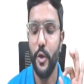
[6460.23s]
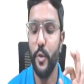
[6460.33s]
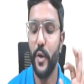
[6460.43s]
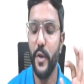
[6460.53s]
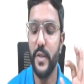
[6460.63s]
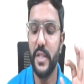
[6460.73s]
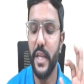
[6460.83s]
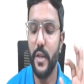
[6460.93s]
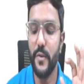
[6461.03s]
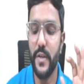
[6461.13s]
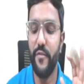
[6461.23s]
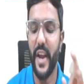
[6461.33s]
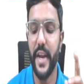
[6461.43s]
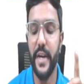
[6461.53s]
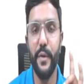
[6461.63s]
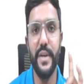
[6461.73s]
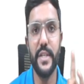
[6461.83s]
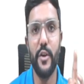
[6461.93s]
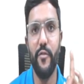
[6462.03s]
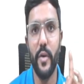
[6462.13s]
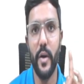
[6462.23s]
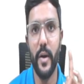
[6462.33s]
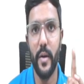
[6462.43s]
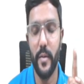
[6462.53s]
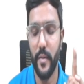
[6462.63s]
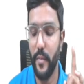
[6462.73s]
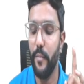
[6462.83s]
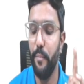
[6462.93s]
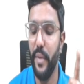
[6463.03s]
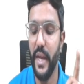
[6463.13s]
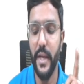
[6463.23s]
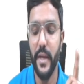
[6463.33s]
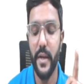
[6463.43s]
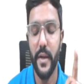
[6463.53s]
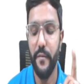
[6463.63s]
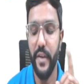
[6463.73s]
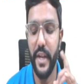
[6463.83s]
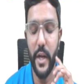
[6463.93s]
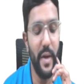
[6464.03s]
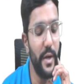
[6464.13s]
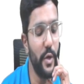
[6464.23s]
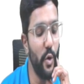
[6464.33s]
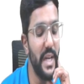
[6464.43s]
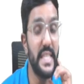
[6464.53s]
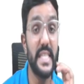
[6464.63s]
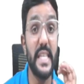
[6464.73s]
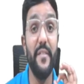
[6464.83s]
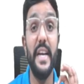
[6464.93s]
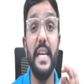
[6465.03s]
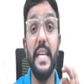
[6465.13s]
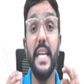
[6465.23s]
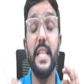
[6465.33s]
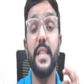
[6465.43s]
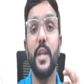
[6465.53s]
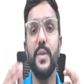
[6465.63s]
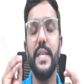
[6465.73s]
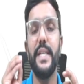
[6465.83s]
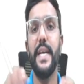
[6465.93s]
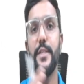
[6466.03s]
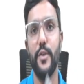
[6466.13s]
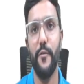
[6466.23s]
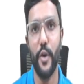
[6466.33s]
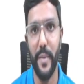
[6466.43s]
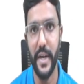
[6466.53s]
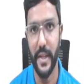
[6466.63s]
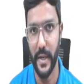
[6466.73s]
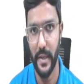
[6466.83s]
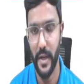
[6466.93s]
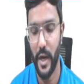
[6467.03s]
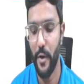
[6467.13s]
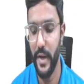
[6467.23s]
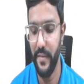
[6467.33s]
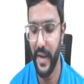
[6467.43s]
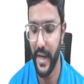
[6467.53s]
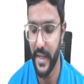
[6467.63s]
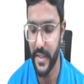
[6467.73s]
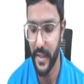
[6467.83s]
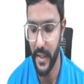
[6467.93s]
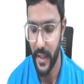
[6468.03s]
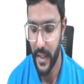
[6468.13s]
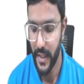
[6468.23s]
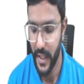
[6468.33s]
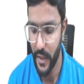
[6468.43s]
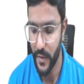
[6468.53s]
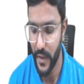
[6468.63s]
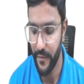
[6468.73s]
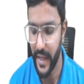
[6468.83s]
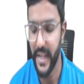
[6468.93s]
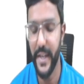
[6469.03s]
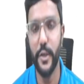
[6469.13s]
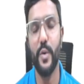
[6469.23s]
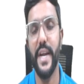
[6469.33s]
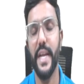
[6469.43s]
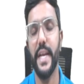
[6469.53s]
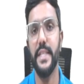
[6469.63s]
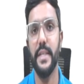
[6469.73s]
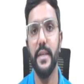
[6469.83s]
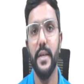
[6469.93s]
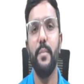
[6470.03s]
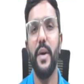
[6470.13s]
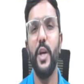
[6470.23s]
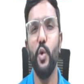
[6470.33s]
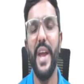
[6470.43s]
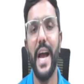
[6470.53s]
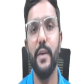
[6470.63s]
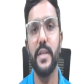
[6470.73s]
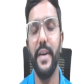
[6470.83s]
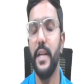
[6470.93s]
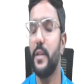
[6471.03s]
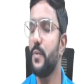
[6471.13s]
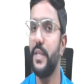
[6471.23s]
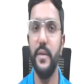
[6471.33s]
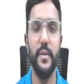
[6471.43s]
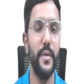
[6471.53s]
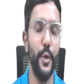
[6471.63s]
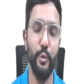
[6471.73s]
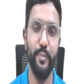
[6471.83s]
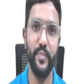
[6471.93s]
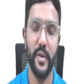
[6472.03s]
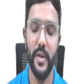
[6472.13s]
to produce 3,500 units of B, we require totally 70,000 kgs of raw material. How did we get it, sir? 3,500 into 20 kg. But do we have 70,000? No.